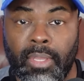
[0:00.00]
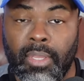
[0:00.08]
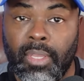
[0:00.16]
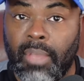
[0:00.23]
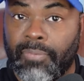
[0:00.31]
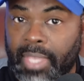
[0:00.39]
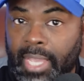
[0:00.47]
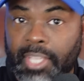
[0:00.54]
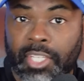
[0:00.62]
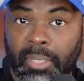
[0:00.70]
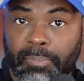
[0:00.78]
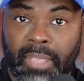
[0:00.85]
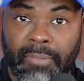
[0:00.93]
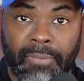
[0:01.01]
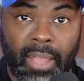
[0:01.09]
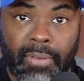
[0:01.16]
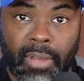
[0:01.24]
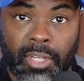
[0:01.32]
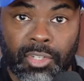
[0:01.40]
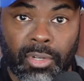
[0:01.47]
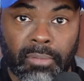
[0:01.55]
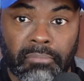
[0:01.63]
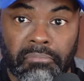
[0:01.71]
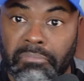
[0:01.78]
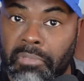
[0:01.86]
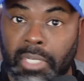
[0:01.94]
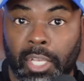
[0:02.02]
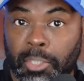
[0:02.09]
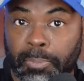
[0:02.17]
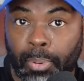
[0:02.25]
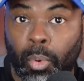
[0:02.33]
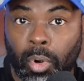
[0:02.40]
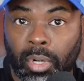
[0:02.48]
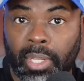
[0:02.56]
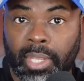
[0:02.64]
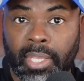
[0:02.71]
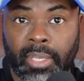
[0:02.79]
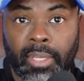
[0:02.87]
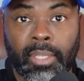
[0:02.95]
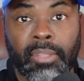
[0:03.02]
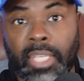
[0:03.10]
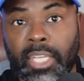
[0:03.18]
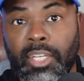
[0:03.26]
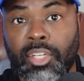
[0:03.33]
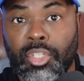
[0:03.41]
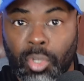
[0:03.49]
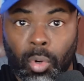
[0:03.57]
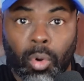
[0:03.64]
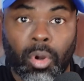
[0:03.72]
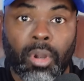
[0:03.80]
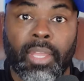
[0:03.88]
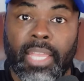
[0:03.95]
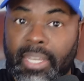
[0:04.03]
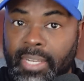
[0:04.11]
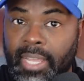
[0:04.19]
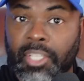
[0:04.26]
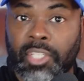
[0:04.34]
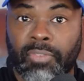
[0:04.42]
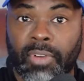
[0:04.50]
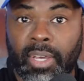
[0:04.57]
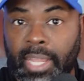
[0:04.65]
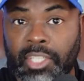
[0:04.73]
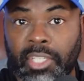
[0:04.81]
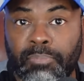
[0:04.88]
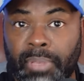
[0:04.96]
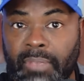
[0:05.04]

If the S&P 500 does poorly, then your index fund, S&P